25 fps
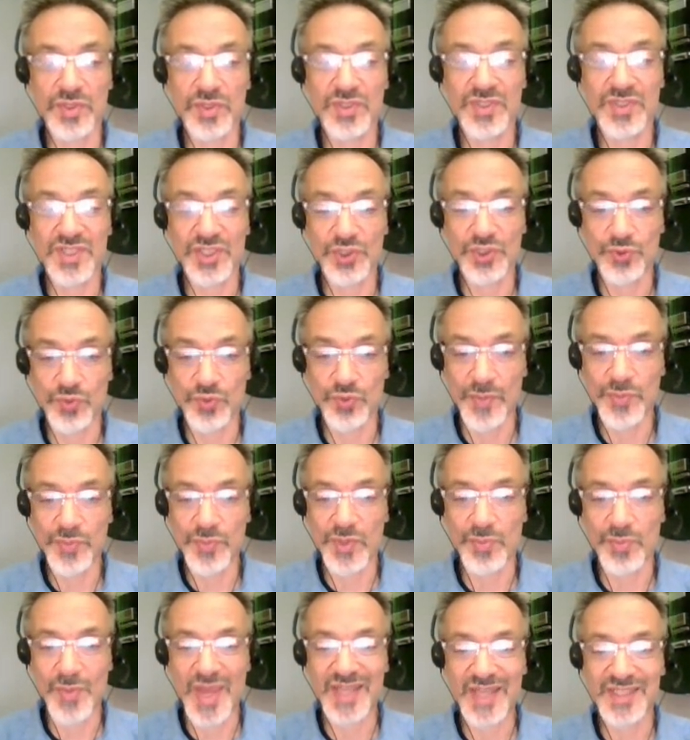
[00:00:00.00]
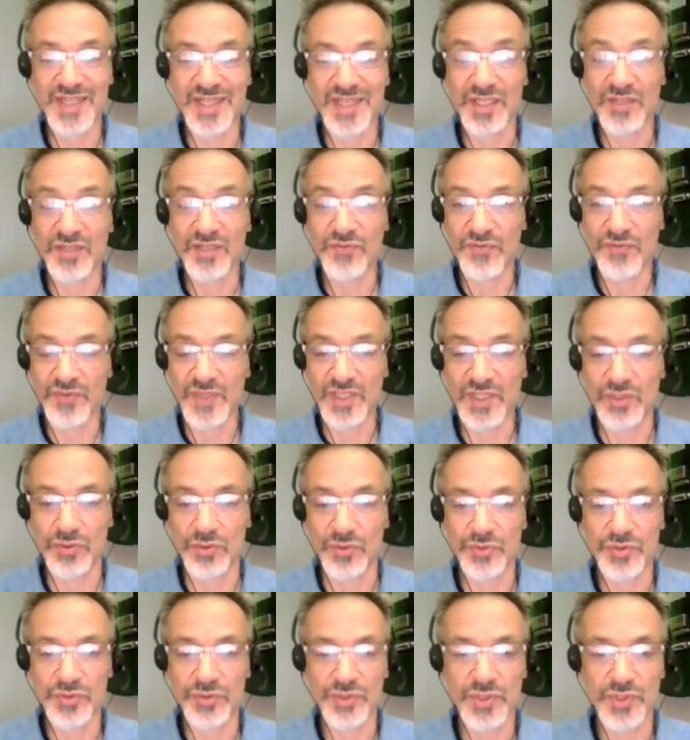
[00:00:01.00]
disrupt the magnetic
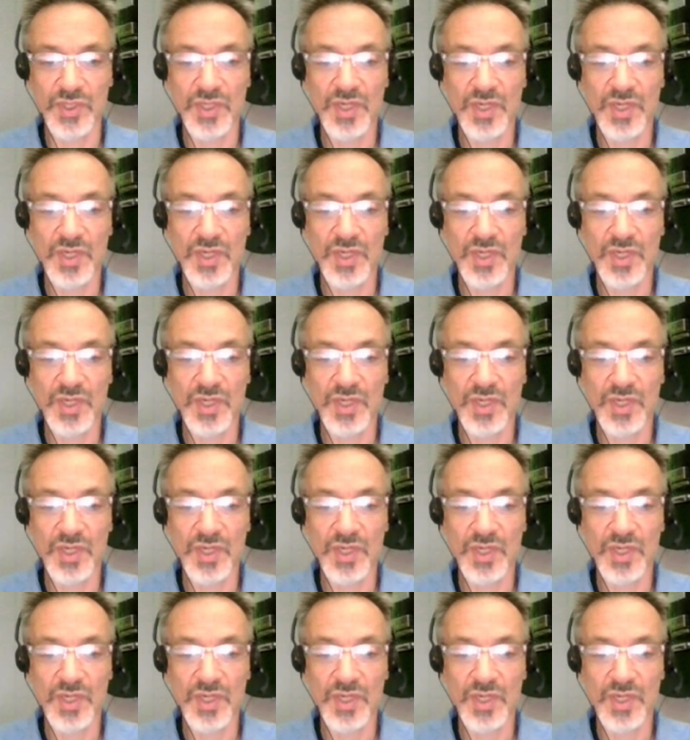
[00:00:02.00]
fields